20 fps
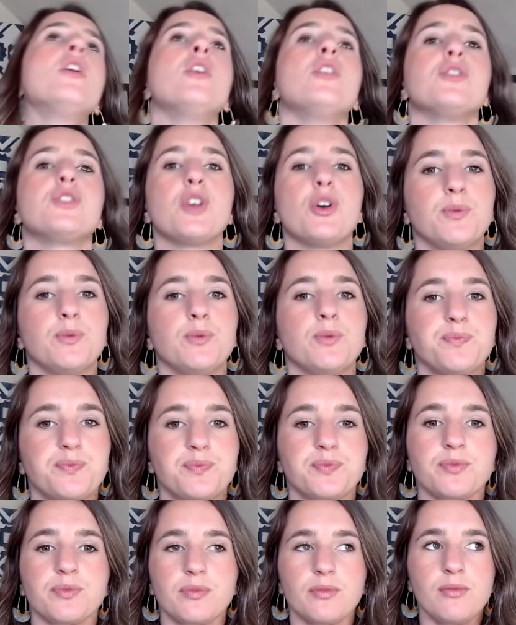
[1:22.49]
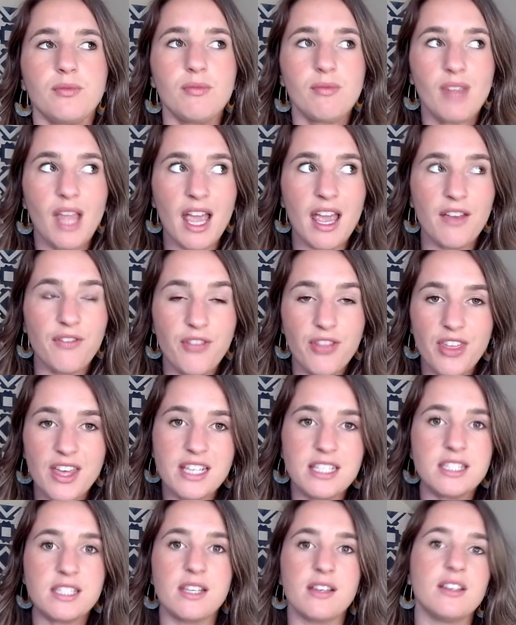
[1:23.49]
So if
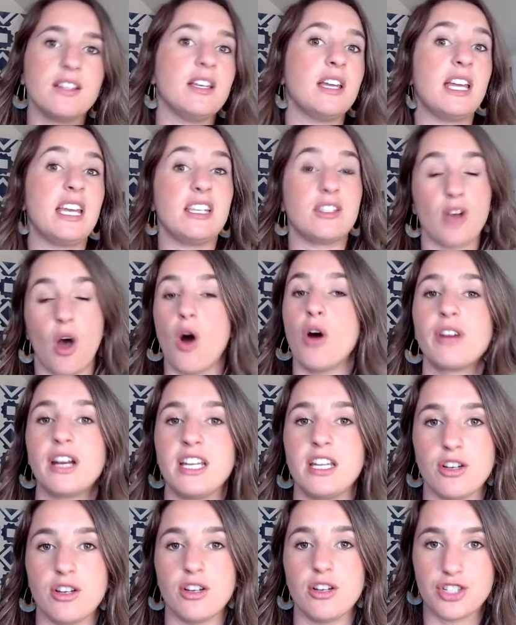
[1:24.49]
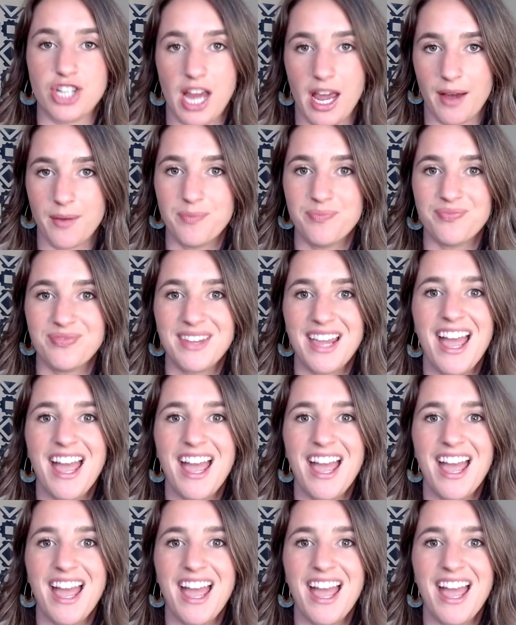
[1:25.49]
this is already your jam,